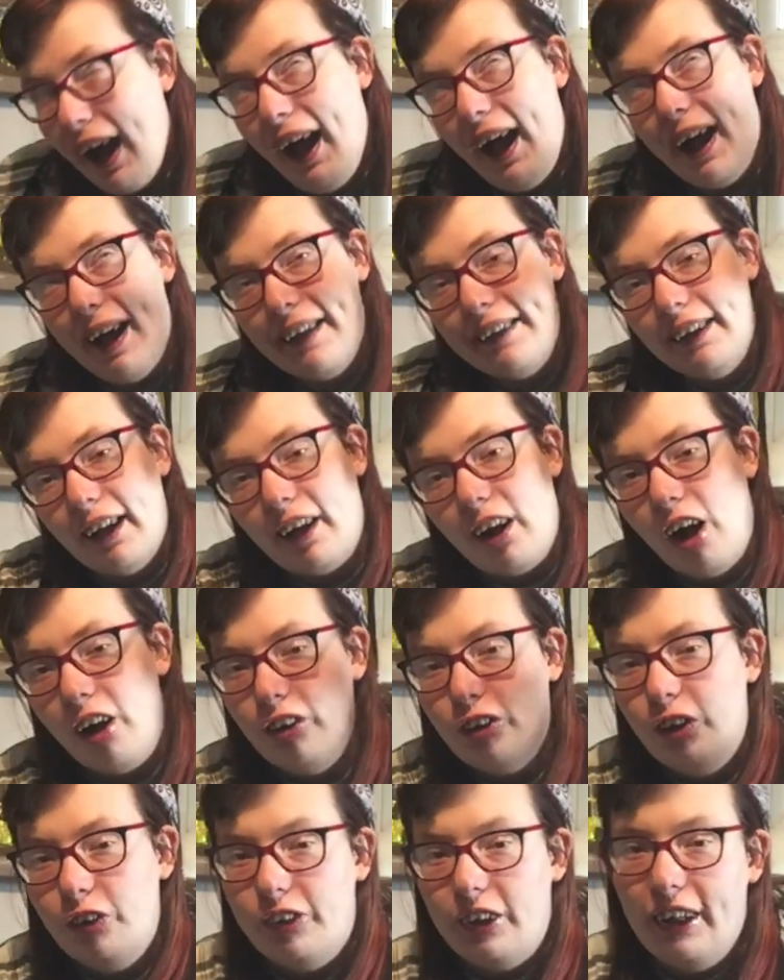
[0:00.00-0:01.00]
and I
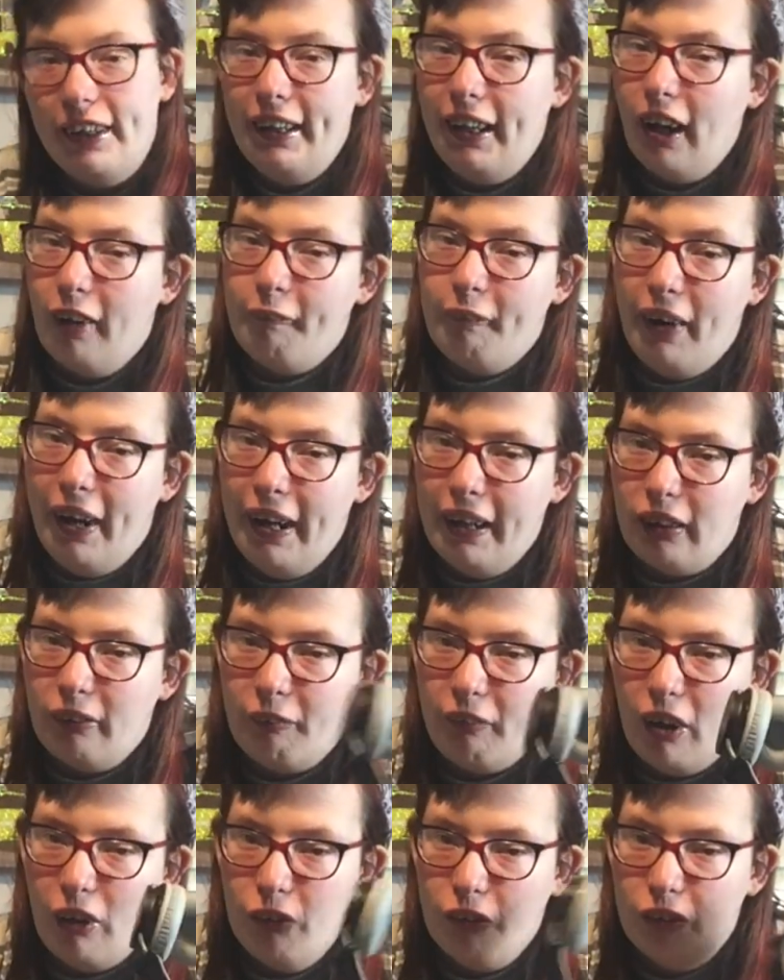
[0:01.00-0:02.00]
can't use any other
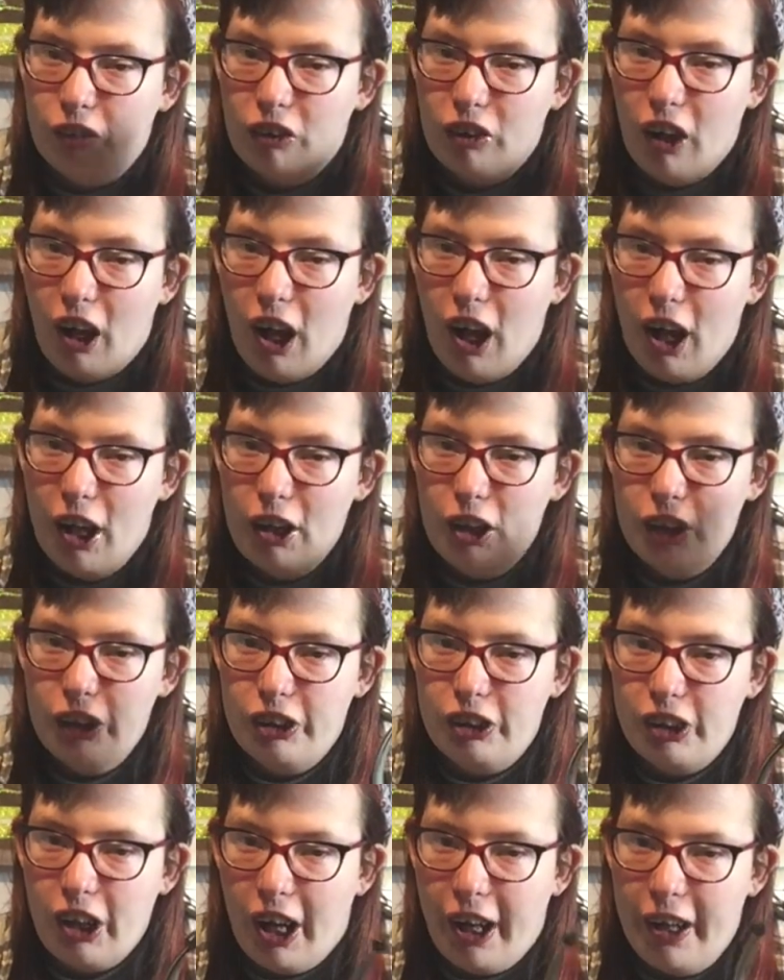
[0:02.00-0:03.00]
headphones.
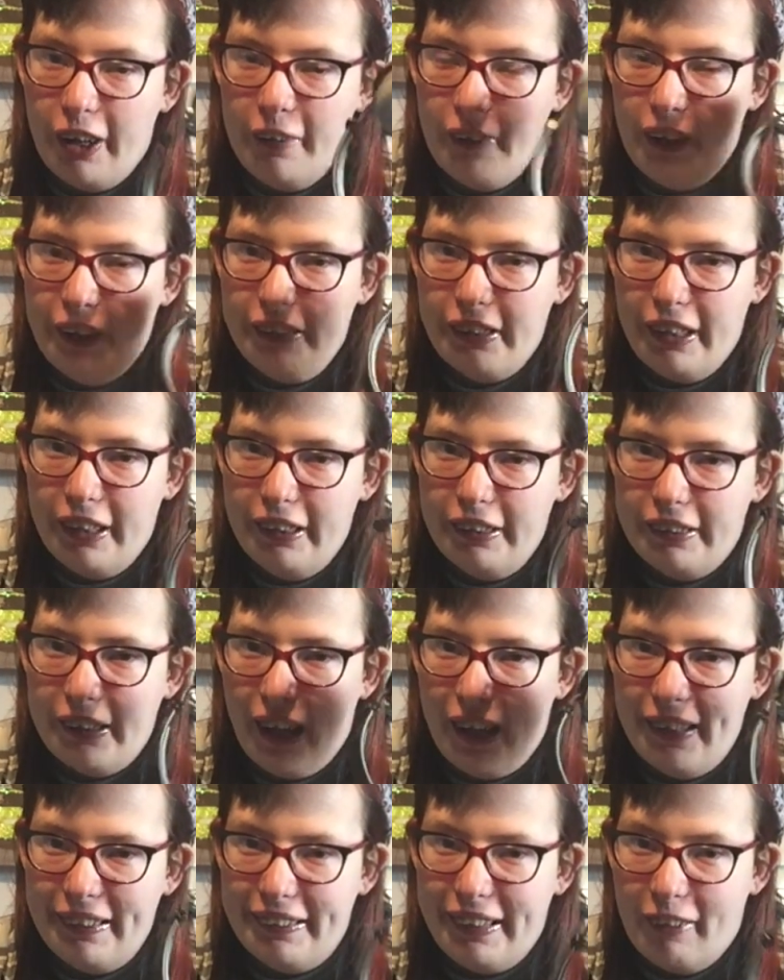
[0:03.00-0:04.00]
So these
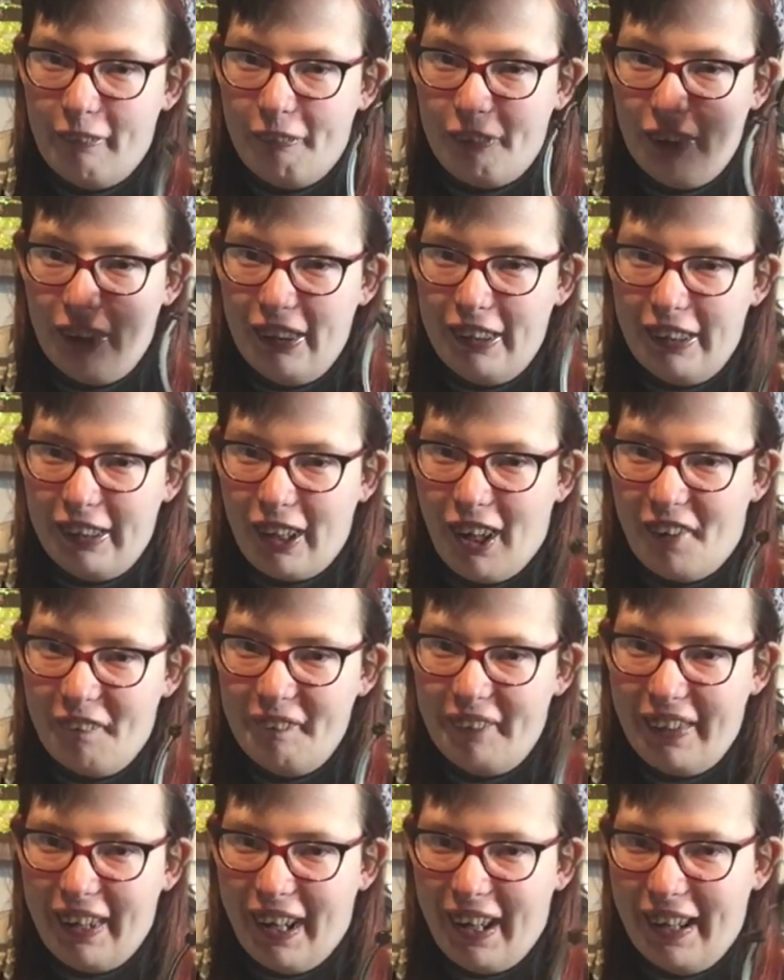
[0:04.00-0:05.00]
are definitely
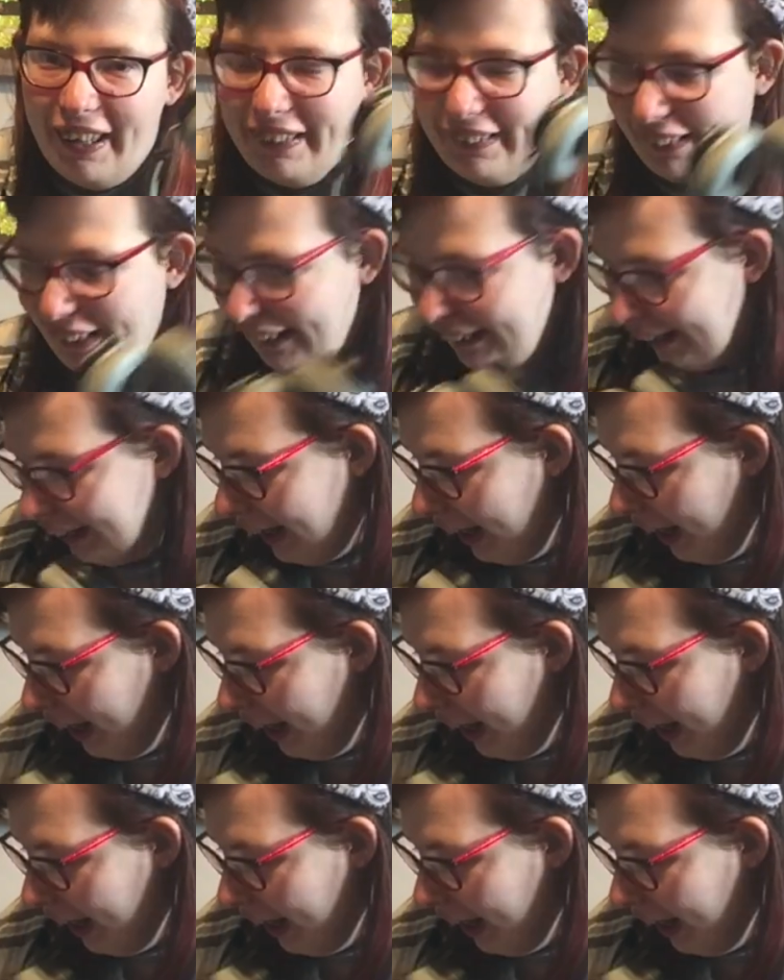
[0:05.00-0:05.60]
coming handy.